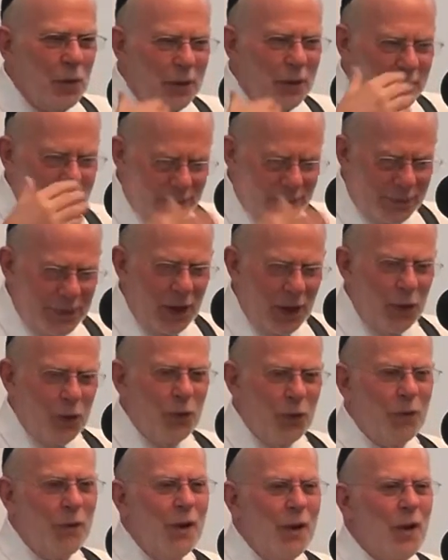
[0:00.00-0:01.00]
we'll tell
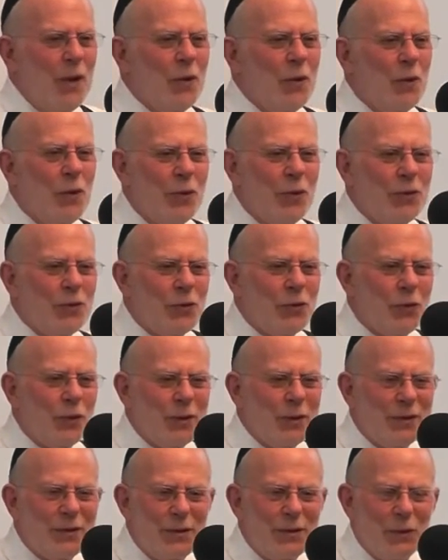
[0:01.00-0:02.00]
you all the
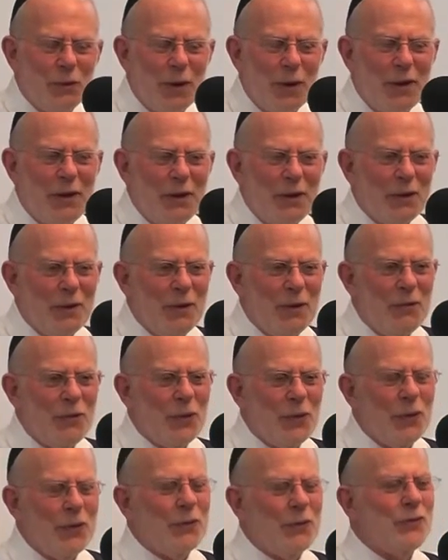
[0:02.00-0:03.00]
stories you want to hear if
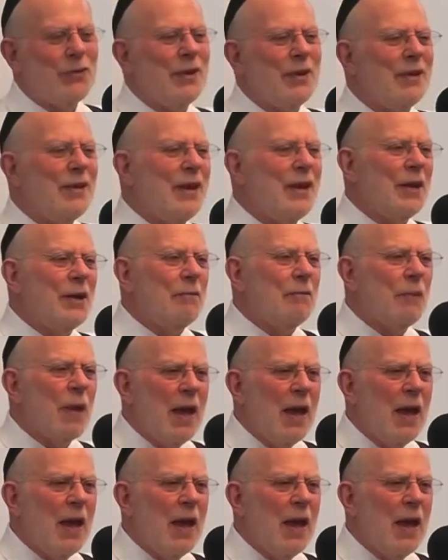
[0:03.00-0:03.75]
you're interested later.